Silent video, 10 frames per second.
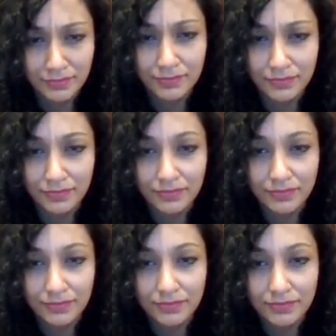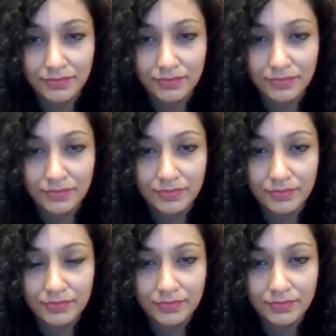
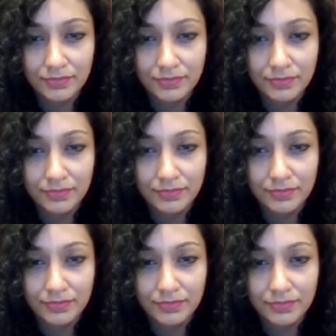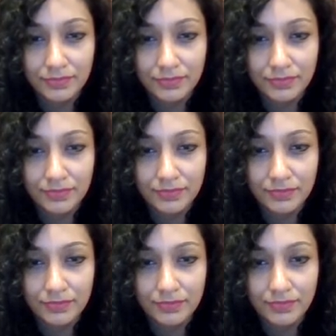
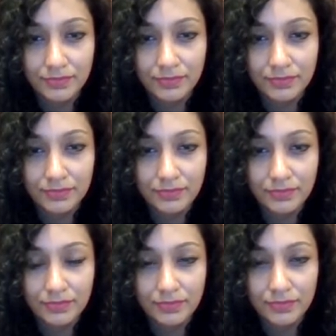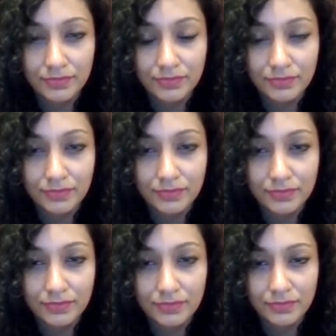
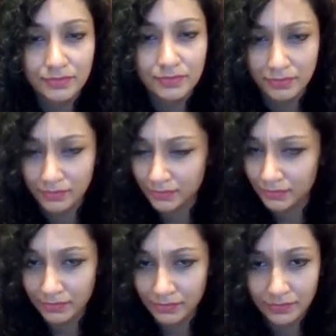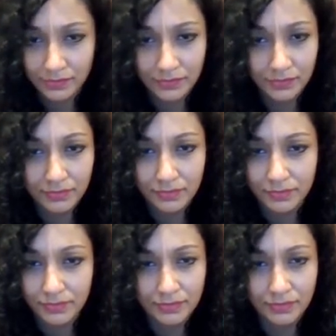
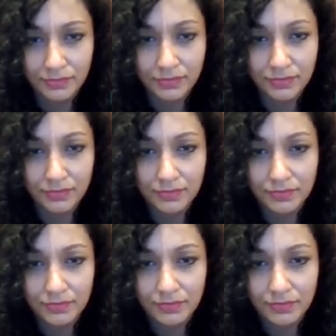This person isn't speaking.